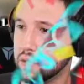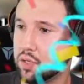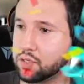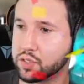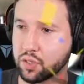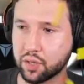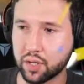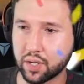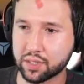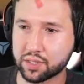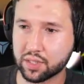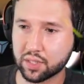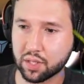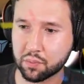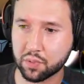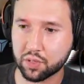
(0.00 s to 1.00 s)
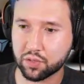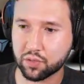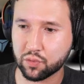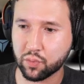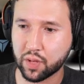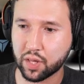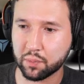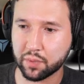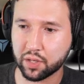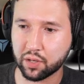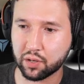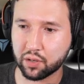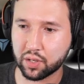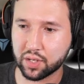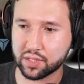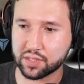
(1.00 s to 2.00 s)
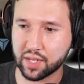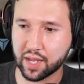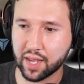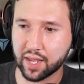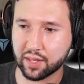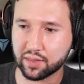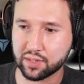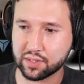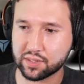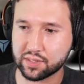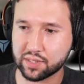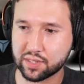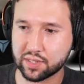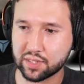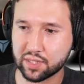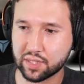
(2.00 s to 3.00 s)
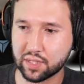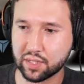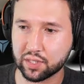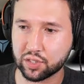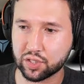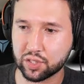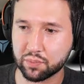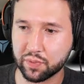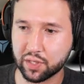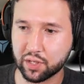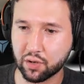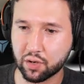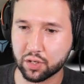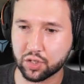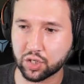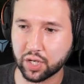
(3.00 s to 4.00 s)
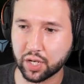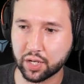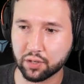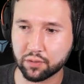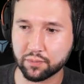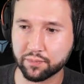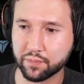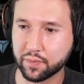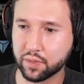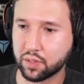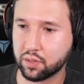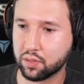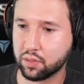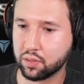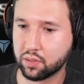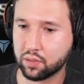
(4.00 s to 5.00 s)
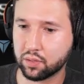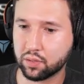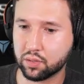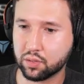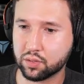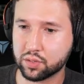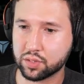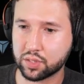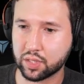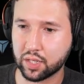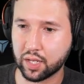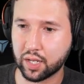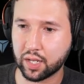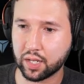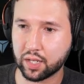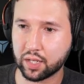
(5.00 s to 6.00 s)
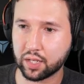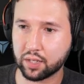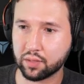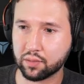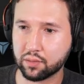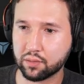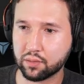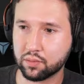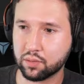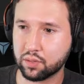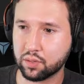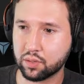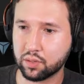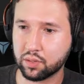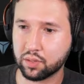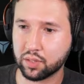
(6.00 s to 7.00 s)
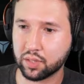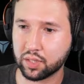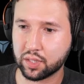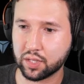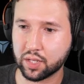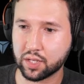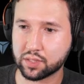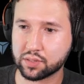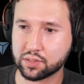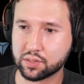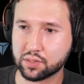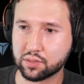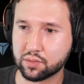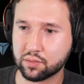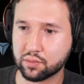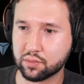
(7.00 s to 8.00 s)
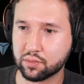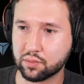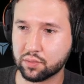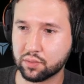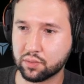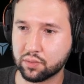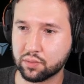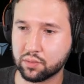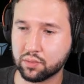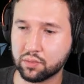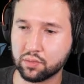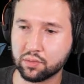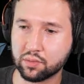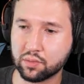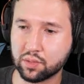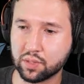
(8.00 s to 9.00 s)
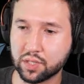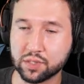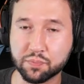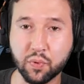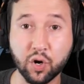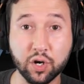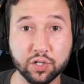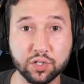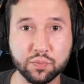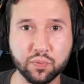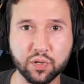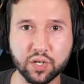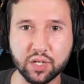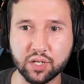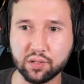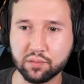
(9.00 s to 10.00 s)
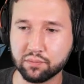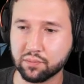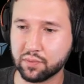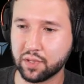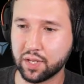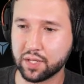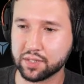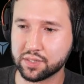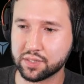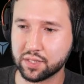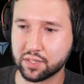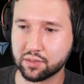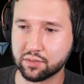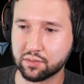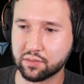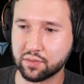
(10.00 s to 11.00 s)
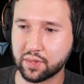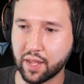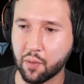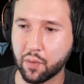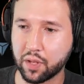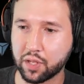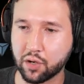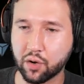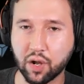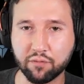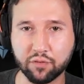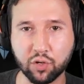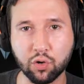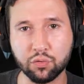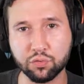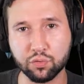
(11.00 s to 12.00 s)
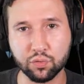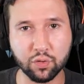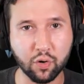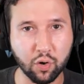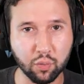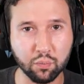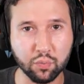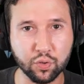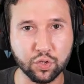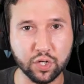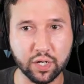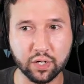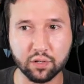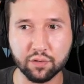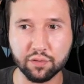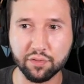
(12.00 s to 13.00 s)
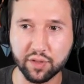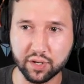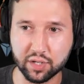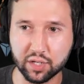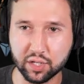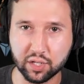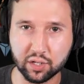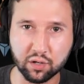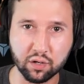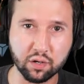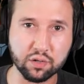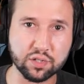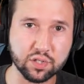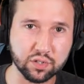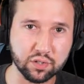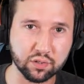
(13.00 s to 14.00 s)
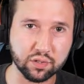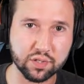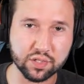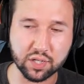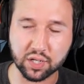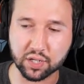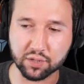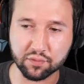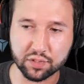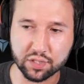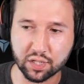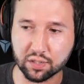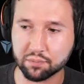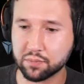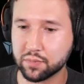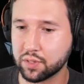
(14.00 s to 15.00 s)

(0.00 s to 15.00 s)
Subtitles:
So the next thing that I'm going to do while I'm here is add the CTGP-R channel. To A, yes. This part's pretty instant. That way you don't have to go through the homebrew channel, then to here to turn this on every time.